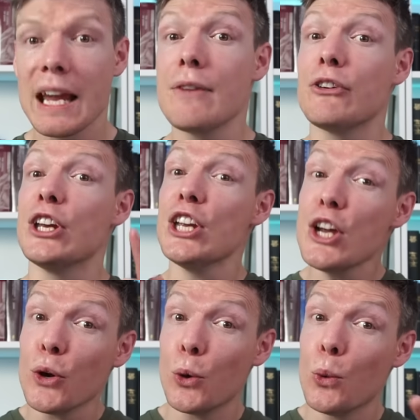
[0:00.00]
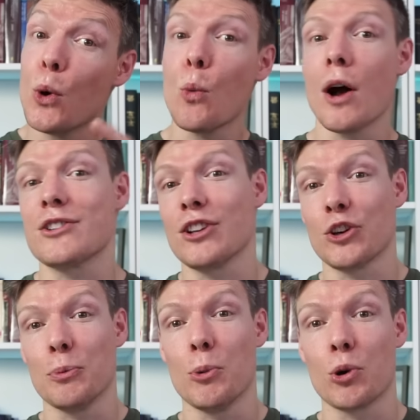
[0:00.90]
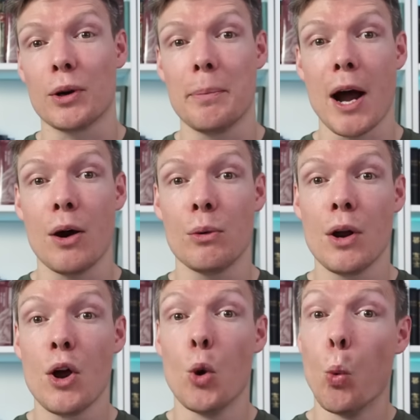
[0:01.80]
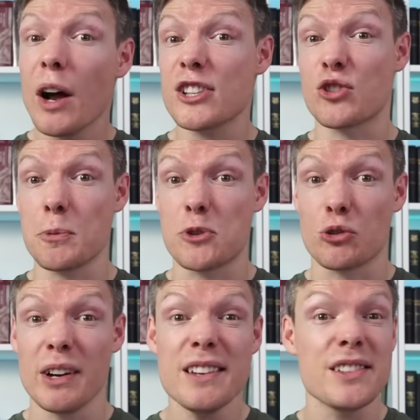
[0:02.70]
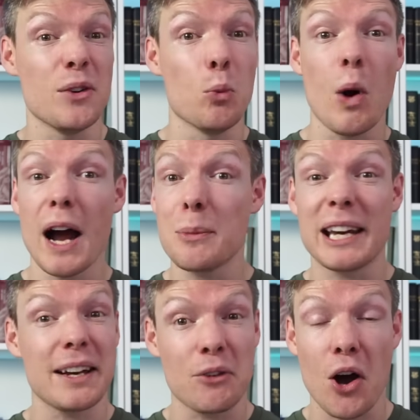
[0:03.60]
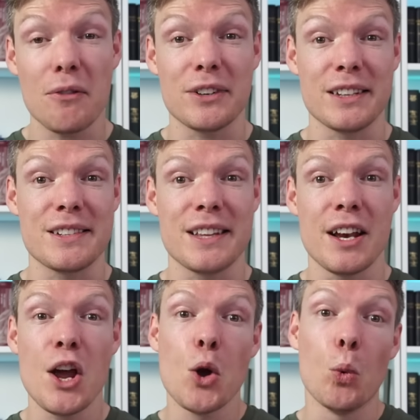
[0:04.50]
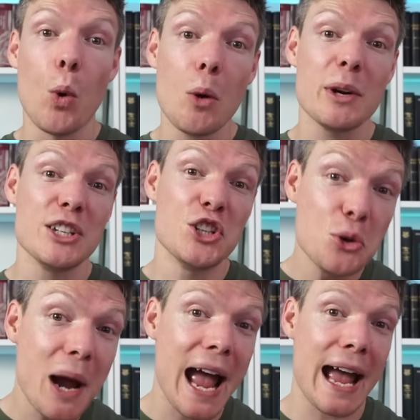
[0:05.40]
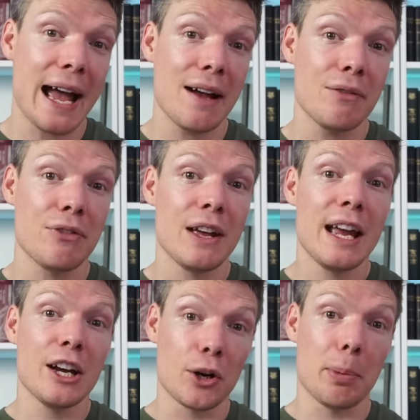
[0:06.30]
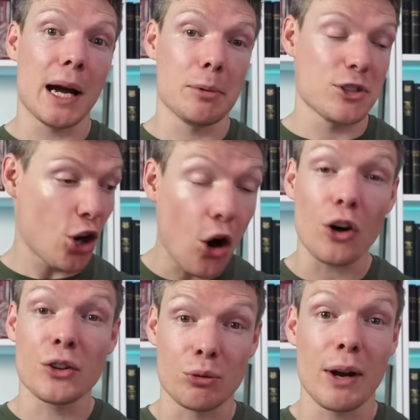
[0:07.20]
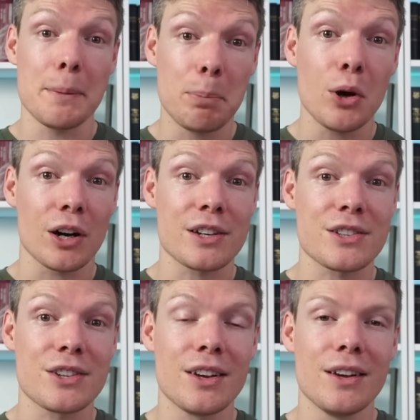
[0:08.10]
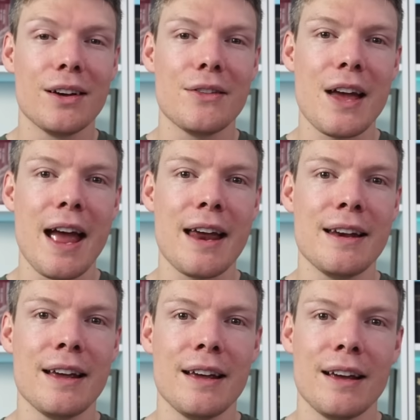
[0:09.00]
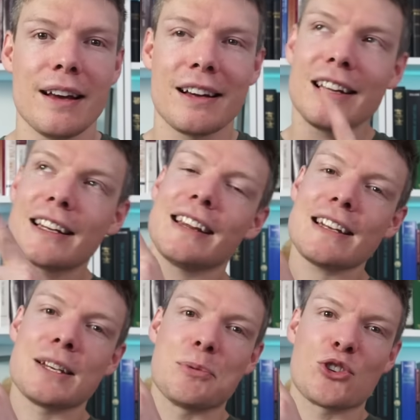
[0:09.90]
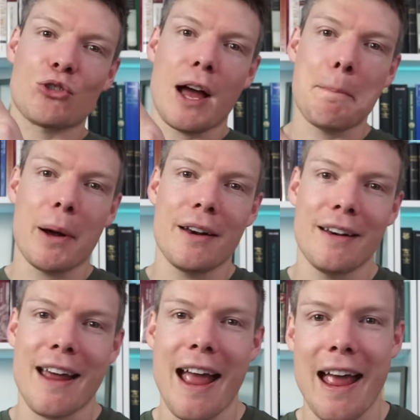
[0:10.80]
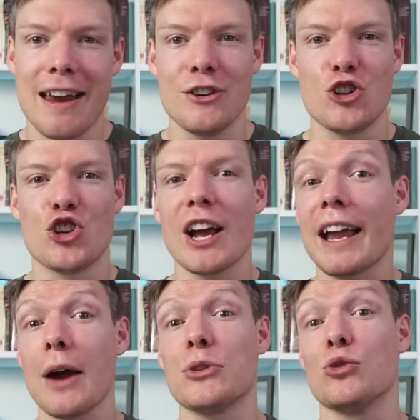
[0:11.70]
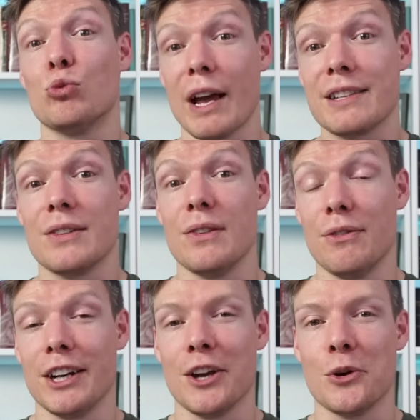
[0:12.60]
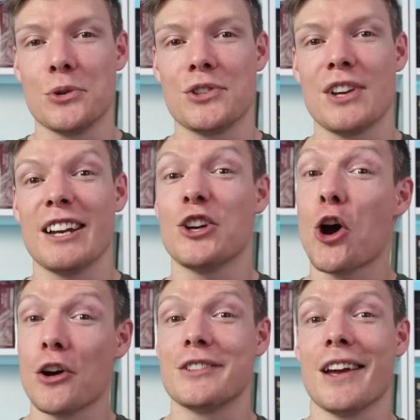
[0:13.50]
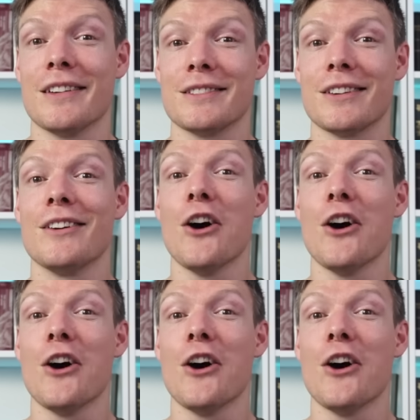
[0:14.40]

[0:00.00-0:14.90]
if you want to learn more about what scripture is and why we can have confidence that what we do have in our Bibles are the right books, then click that subscribe button and check out the rest of the videos and content